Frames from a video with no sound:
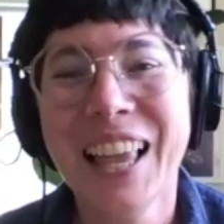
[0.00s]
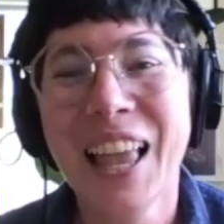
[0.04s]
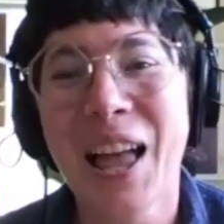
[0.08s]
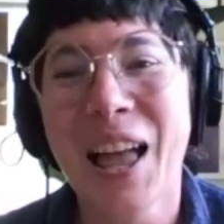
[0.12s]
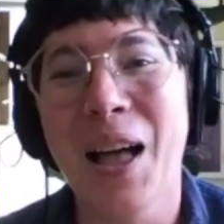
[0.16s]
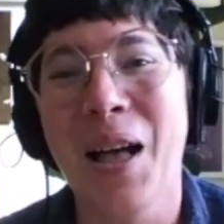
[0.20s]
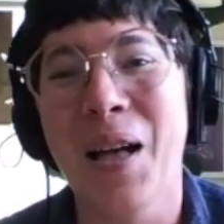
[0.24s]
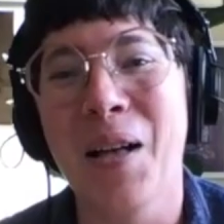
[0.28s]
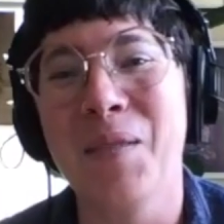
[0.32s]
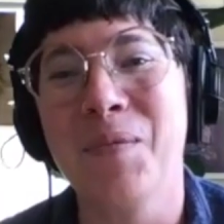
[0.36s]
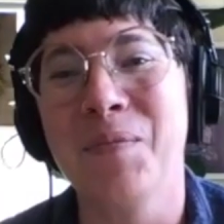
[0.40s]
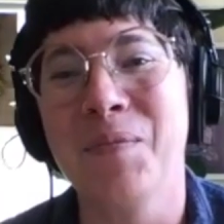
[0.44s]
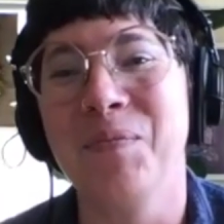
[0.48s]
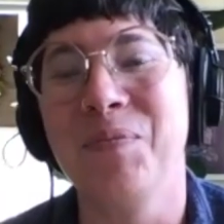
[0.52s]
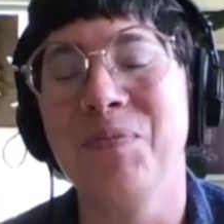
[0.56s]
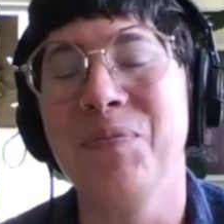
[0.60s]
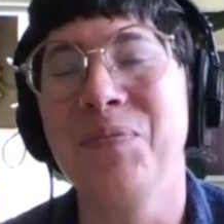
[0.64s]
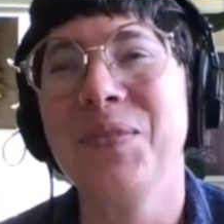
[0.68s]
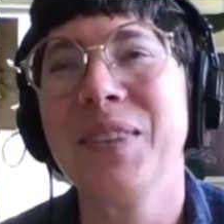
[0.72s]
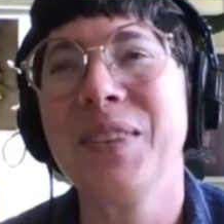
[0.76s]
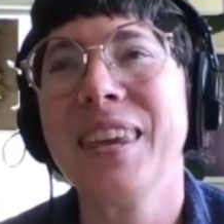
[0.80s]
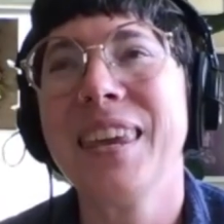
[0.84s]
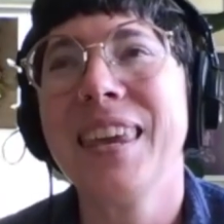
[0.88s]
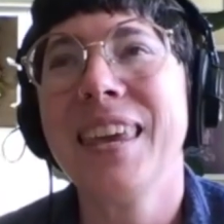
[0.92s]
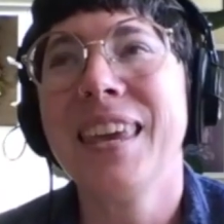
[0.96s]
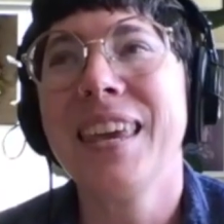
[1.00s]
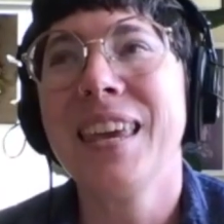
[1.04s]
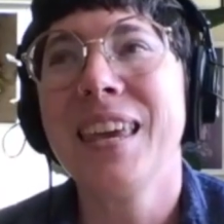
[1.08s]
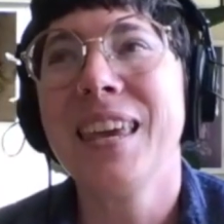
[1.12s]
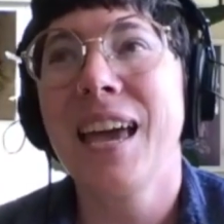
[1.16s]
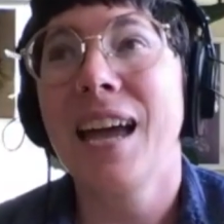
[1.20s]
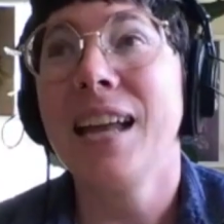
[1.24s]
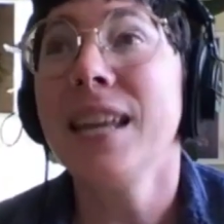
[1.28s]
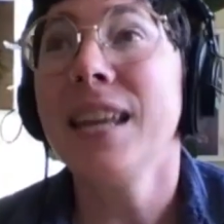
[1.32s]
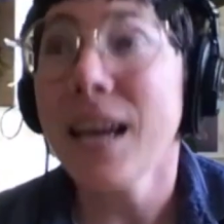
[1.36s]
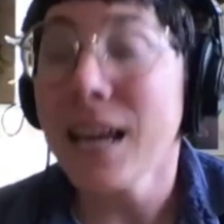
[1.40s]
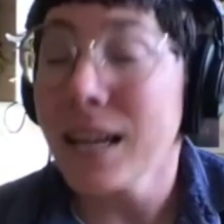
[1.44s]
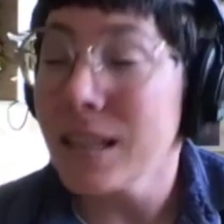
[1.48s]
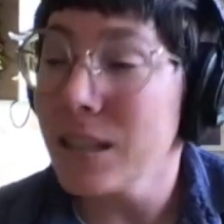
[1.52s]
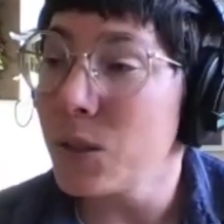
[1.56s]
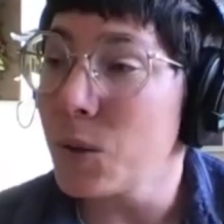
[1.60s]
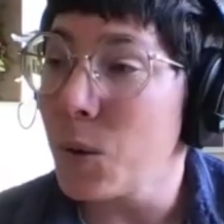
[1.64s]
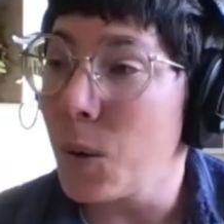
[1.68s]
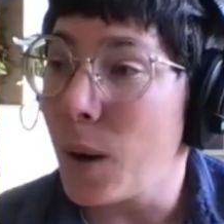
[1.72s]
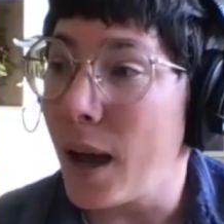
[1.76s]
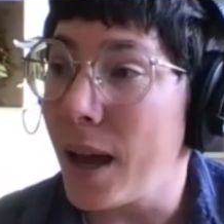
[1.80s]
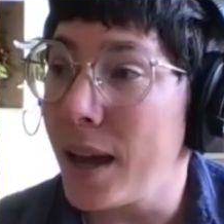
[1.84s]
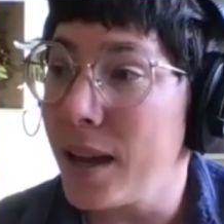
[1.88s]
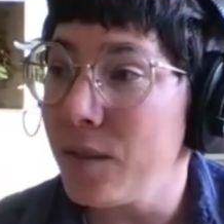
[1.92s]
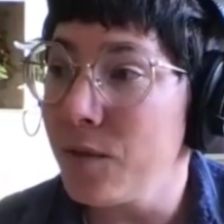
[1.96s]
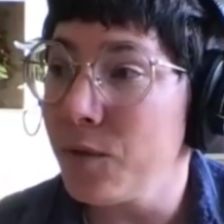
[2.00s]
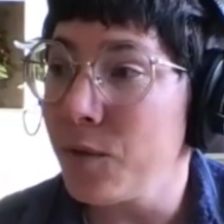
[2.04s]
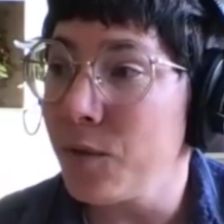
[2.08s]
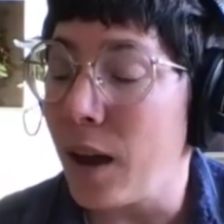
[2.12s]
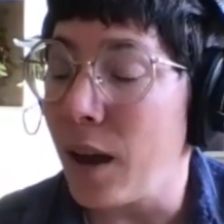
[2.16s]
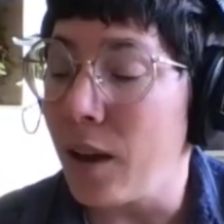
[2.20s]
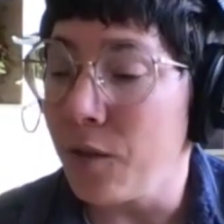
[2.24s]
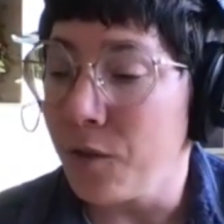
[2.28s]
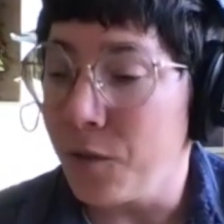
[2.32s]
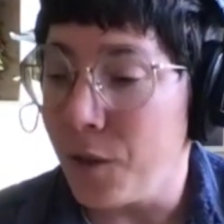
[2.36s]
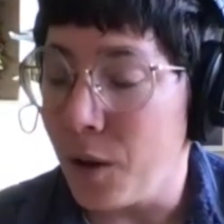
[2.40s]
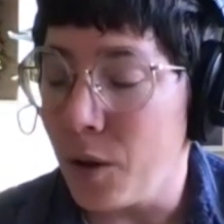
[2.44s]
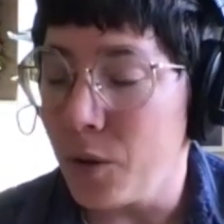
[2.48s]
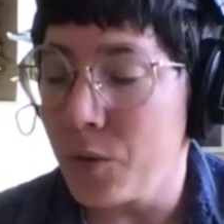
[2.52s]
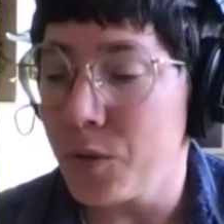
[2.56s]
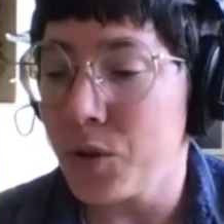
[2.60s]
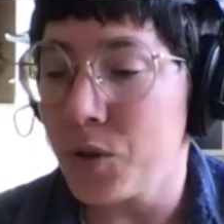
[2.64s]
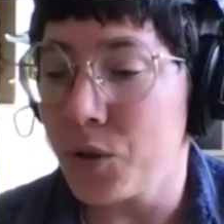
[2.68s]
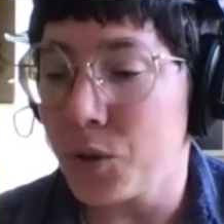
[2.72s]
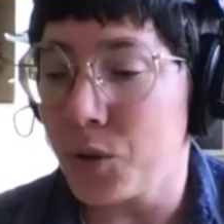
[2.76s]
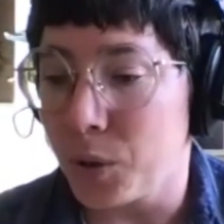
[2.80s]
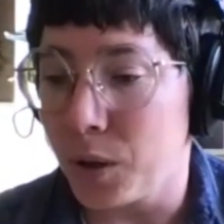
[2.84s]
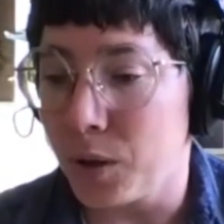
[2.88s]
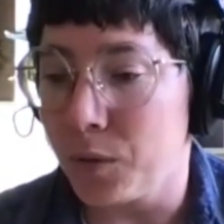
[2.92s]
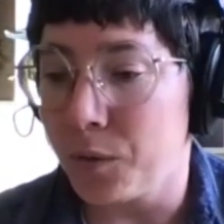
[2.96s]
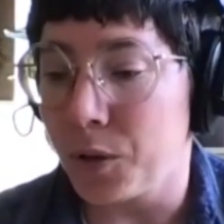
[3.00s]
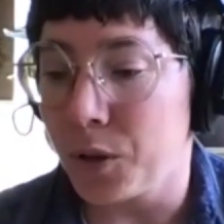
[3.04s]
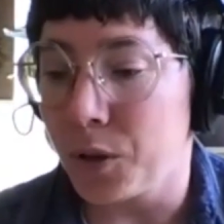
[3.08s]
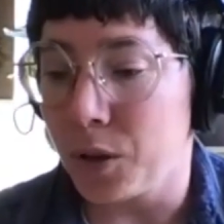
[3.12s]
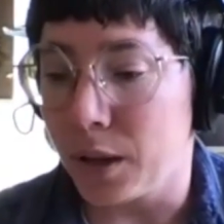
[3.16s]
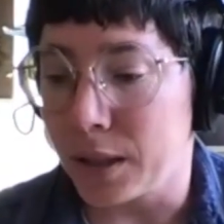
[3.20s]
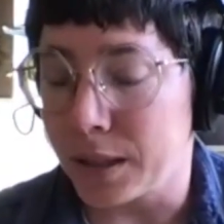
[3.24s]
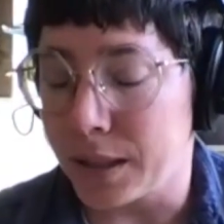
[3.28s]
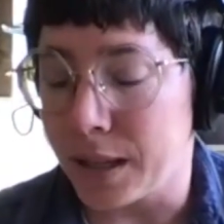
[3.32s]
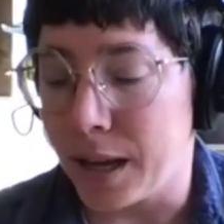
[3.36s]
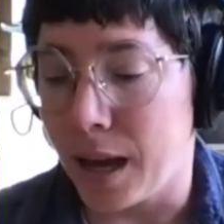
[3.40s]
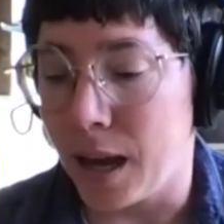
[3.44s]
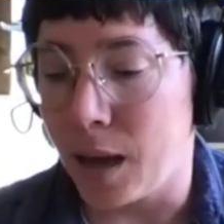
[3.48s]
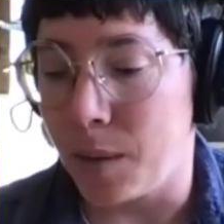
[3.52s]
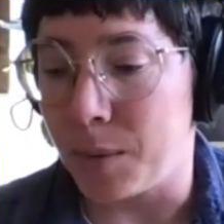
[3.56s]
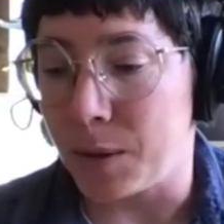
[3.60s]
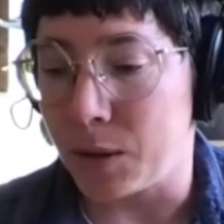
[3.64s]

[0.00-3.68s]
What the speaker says: And yeah, and so I've followed this story for a long time.